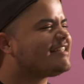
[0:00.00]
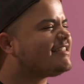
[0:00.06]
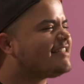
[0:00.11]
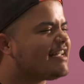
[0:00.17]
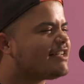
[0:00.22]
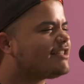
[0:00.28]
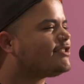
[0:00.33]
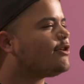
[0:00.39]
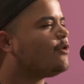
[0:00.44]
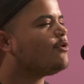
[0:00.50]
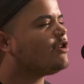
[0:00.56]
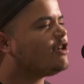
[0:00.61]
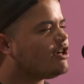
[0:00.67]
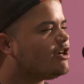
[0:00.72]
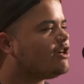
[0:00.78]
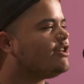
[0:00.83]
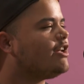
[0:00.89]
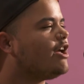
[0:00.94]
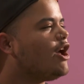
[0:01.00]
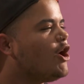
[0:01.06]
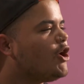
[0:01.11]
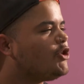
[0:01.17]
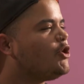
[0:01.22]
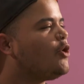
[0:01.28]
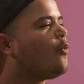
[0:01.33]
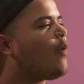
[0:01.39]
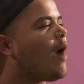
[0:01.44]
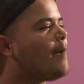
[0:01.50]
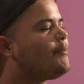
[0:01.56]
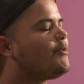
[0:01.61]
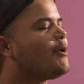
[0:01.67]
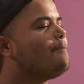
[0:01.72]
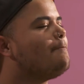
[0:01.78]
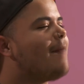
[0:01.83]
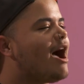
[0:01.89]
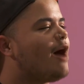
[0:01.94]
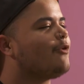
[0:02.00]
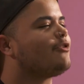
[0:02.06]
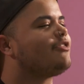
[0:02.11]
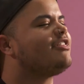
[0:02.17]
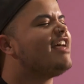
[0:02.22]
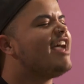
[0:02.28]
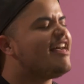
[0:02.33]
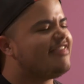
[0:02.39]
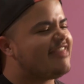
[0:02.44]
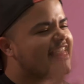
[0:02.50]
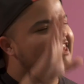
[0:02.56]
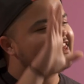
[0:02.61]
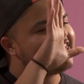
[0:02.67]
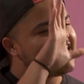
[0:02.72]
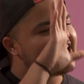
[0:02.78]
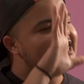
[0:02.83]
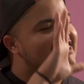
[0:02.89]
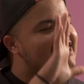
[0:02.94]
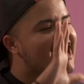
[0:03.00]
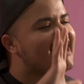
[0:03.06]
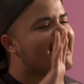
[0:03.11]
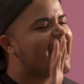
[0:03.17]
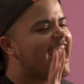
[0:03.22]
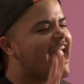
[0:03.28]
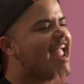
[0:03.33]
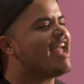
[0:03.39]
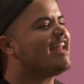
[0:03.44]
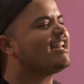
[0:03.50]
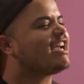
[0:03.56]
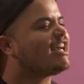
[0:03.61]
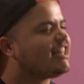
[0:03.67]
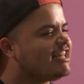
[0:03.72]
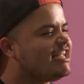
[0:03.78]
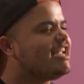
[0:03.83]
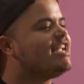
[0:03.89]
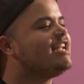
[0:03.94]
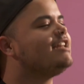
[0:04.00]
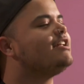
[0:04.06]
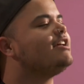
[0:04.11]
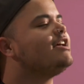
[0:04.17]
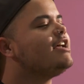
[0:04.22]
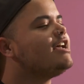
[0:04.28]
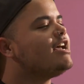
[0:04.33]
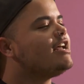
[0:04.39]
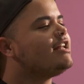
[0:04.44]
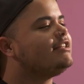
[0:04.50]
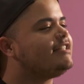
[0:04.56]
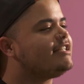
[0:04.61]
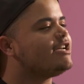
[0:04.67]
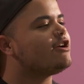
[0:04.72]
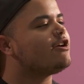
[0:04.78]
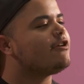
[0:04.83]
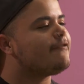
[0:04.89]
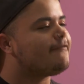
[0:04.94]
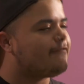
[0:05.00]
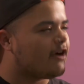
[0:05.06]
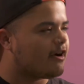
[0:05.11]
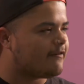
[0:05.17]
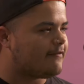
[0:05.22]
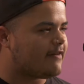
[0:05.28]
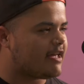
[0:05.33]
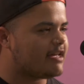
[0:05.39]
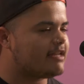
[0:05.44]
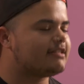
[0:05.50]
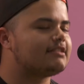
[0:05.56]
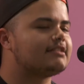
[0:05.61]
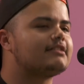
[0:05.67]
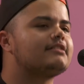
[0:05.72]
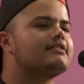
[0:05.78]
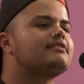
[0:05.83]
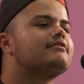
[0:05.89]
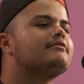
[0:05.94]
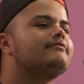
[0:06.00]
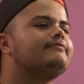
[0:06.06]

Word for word: sex so good you wipe your mouth, then lick that hand clean. Dear fuckface,